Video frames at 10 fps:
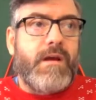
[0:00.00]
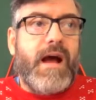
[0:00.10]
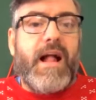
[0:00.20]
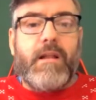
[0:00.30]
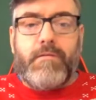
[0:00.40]

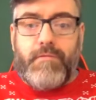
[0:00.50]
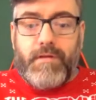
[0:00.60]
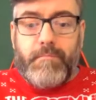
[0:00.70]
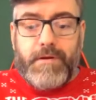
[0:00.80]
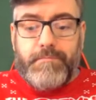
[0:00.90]

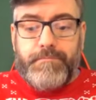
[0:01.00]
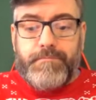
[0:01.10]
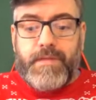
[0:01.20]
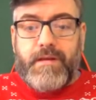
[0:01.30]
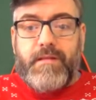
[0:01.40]
algorithm
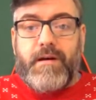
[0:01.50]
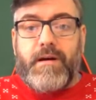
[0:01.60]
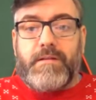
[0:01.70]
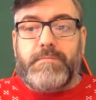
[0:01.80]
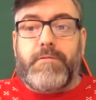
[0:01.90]

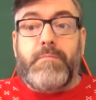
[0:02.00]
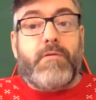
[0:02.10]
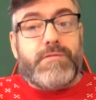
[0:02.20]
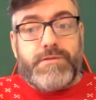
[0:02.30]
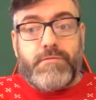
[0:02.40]
that
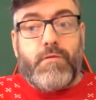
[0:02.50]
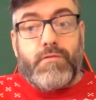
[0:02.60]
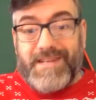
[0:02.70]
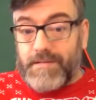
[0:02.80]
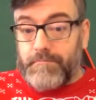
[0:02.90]
promotes you or
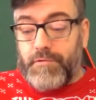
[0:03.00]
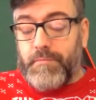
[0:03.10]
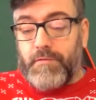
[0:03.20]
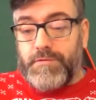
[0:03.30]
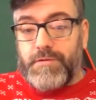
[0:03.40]
doesn't
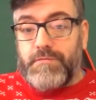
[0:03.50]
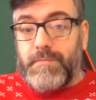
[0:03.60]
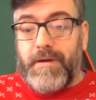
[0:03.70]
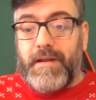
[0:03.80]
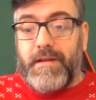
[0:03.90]
promote you,
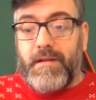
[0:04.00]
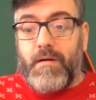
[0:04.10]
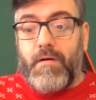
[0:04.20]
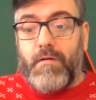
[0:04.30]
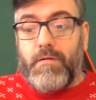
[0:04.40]
depending
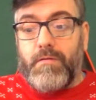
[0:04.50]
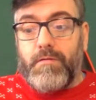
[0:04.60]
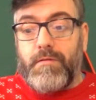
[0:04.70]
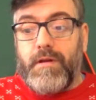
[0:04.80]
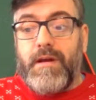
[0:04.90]

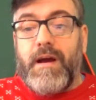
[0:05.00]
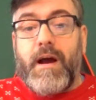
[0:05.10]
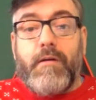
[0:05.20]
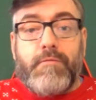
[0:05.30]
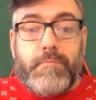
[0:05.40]
on
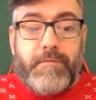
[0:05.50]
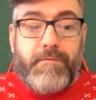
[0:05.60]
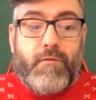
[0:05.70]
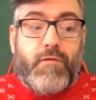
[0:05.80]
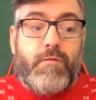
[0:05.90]
how you
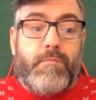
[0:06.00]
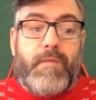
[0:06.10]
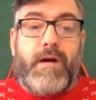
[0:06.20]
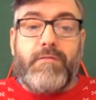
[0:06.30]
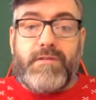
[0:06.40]
perform,
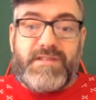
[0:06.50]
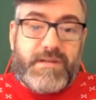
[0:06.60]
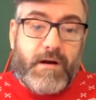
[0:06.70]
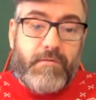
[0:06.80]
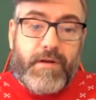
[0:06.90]
how your
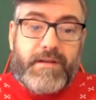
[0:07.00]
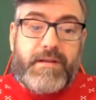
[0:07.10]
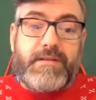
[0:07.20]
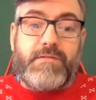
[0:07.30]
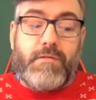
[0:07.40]
star rating
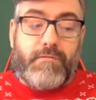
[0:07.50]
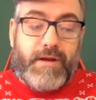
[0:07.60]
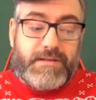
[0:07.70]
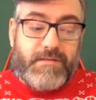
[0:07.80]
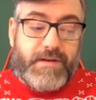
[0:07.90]
is and all the
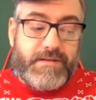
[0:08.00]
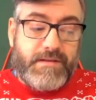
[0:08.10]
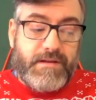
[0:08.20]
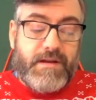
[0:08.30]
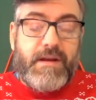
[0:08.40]
rest of it,
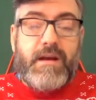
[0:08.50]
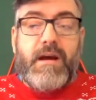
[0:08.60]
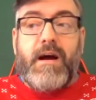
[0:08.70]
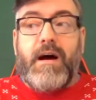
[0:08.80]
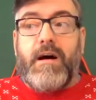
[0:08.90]

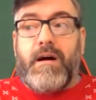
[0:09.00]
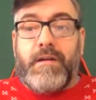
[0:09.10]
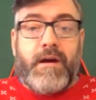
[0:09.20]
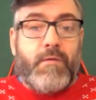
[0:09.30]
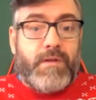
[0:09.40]

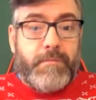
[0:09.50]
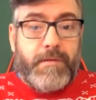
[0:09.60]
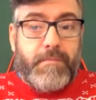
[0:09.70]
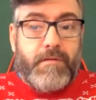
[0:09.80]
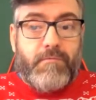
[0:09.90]
and how other
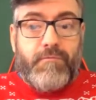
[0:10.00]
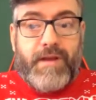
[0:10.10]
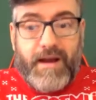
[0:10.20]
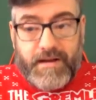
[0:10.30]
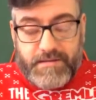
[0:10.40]
people
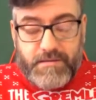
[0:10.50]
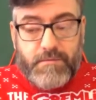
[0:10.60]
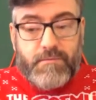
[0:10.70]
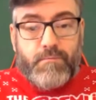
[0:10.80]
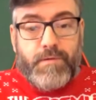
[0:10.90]
react
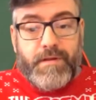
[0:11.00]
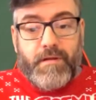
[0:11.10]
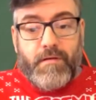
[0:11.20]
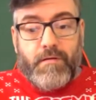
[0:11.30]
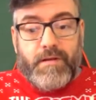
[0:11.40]
with
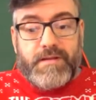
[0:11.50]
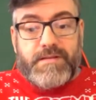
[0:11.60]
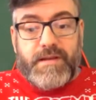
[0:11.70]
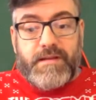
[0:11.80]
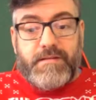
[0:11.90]
your
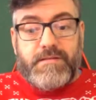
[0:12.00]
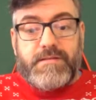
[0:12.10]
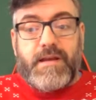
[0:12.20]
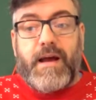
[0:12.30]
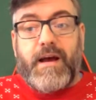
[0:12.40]

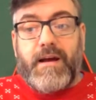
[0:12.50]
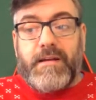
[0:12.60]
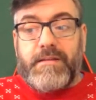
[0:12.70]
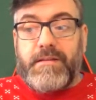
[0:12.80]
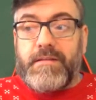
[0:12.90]
listings
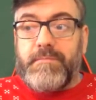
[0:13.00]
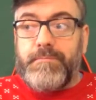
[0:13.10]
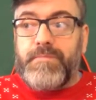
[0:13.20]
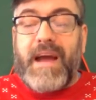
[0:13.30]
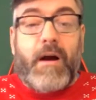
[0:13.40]
and
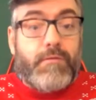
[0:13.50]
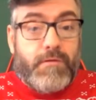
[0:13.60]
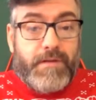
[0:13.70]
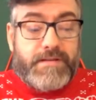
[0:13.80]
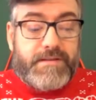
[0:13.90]
how
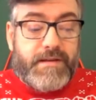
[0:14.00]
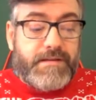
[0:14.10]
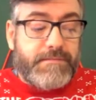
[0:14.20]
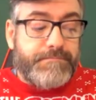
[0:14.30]
you've listed it.